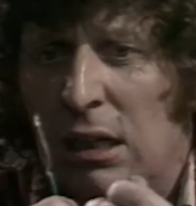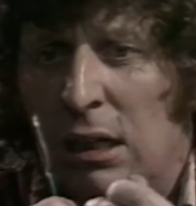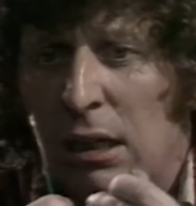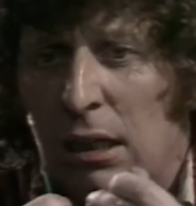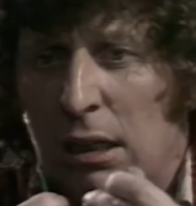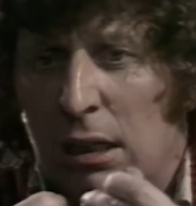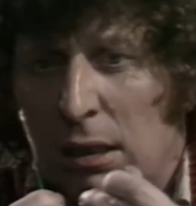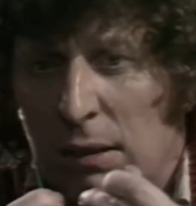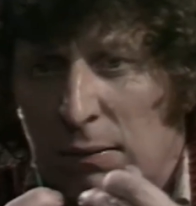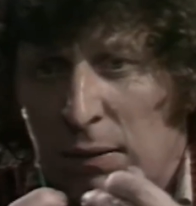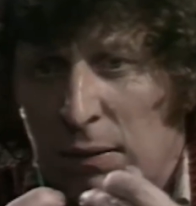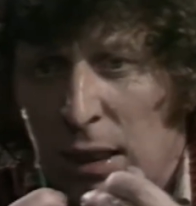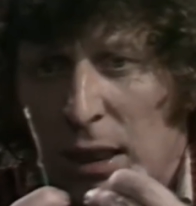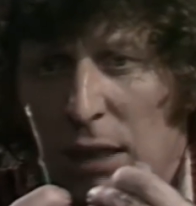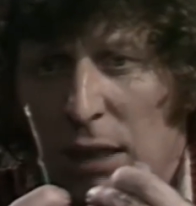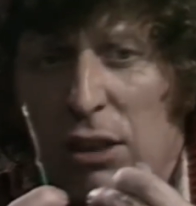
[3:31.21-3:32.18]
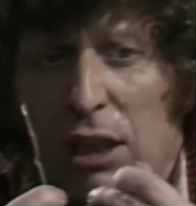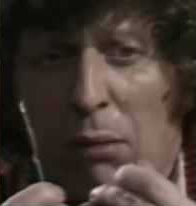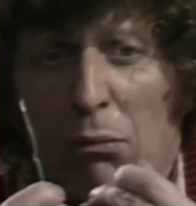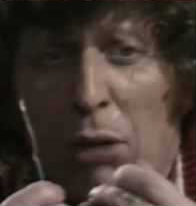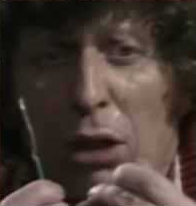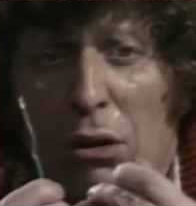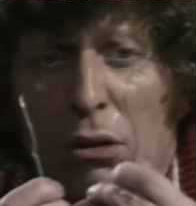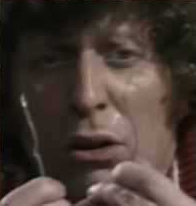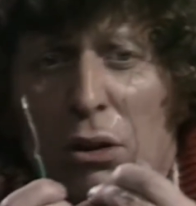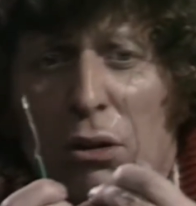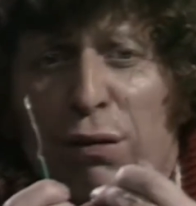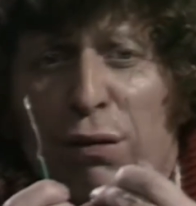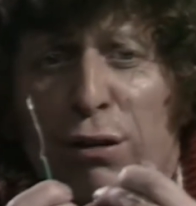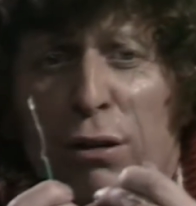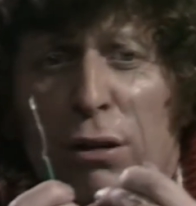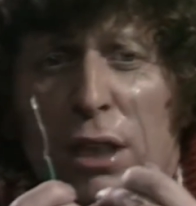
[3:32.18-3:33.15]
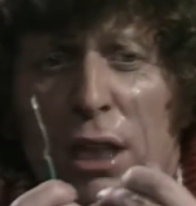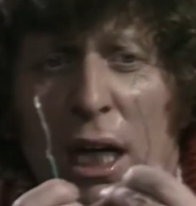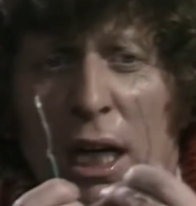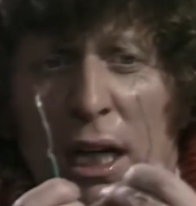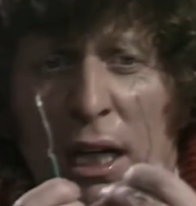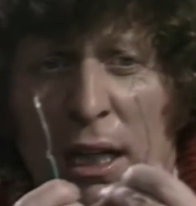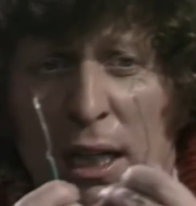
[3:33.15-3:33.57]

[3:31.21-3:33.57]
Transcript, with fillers: Still, it's clear that a show like this